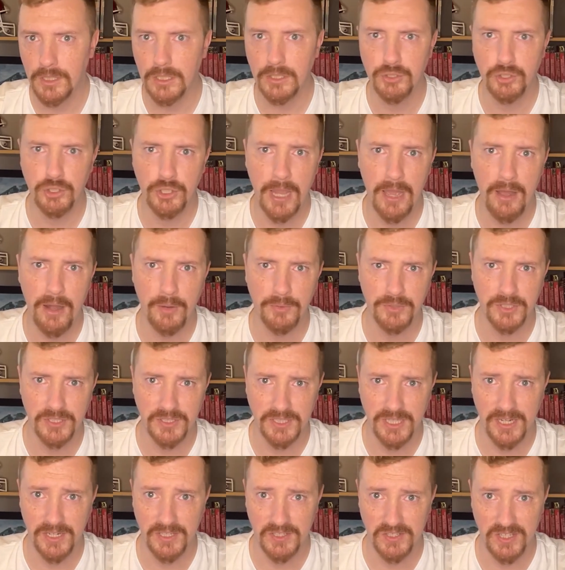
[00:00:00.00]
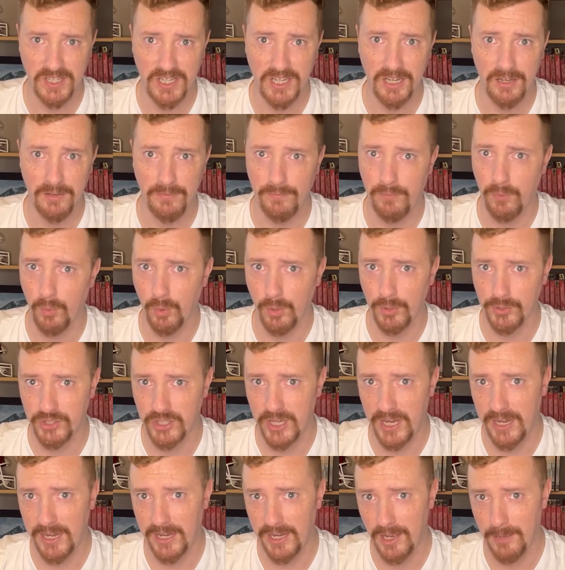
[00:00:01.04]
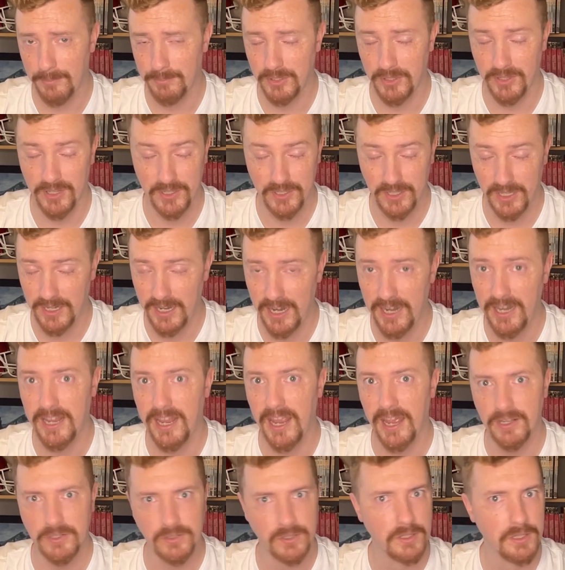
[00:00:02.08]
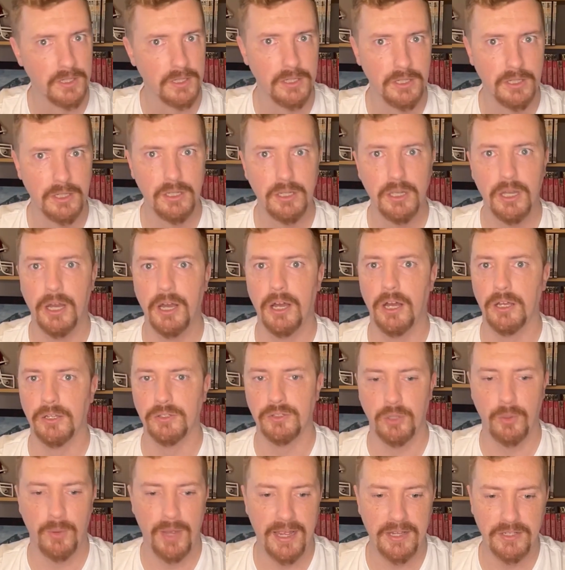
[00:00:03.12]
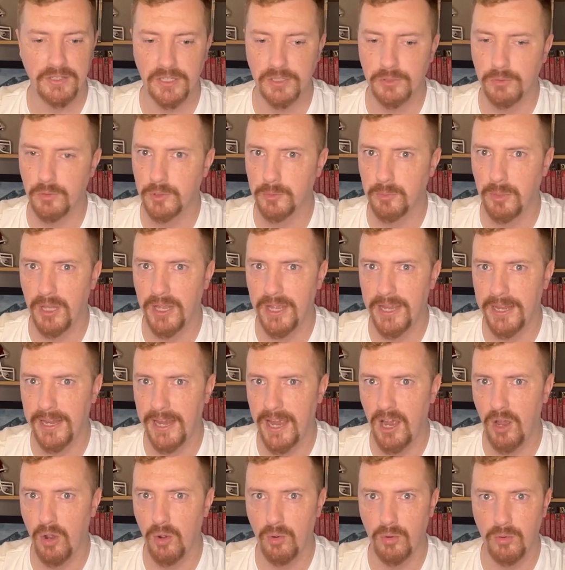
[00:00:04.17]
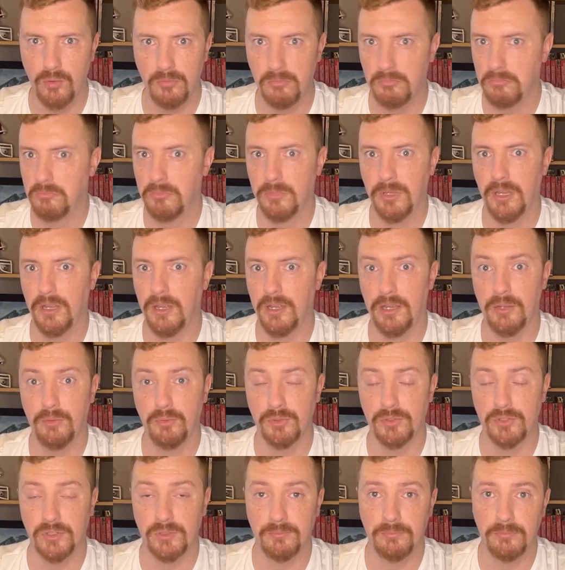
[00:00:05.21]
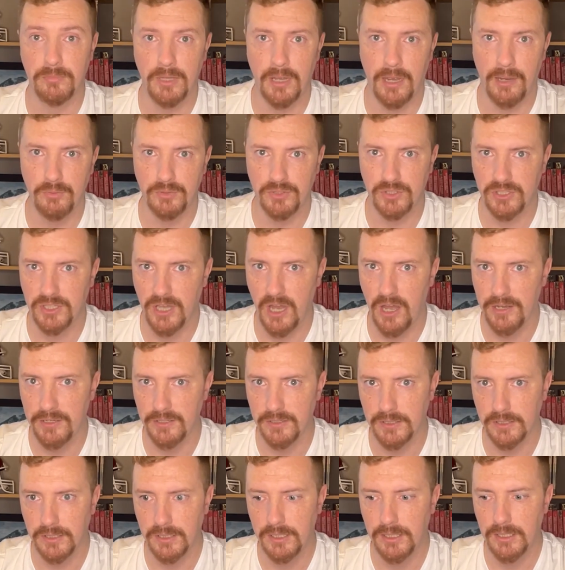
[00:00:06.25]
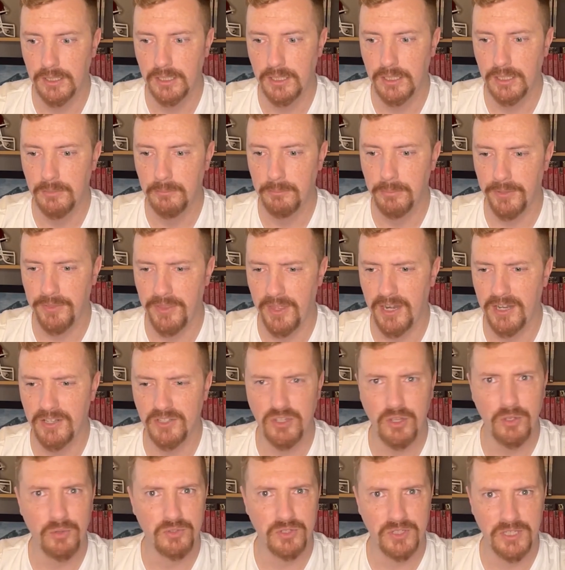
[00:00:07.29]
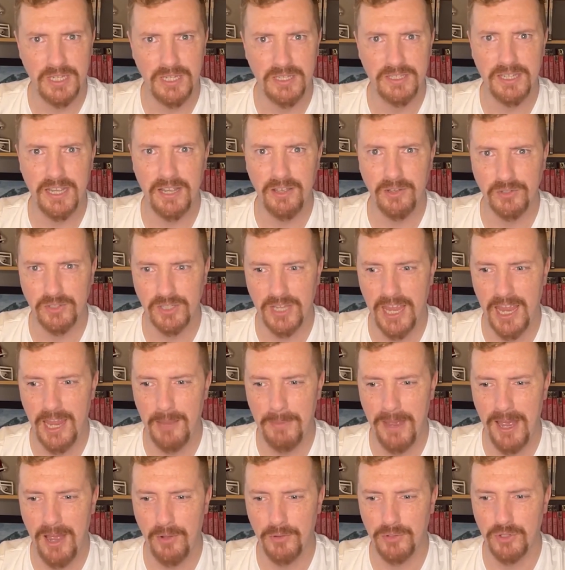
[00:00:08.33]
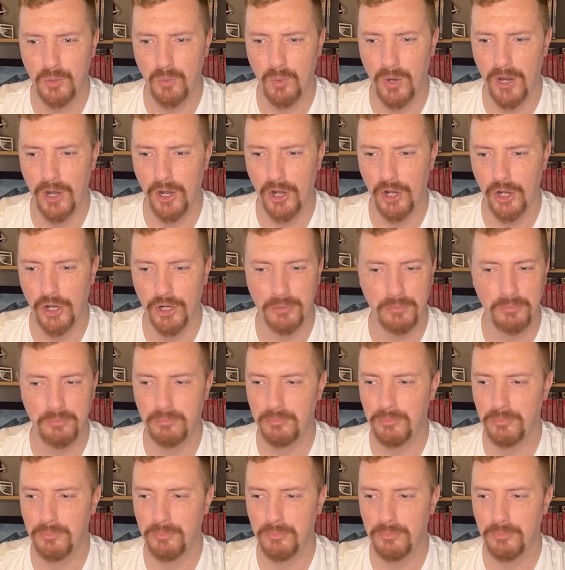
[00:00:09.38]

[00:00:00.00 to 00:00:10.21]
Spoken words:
Shout out to Tennessee for standing up to this. In any case, so as this was playing out, I was stunned. But then as those details came out to where,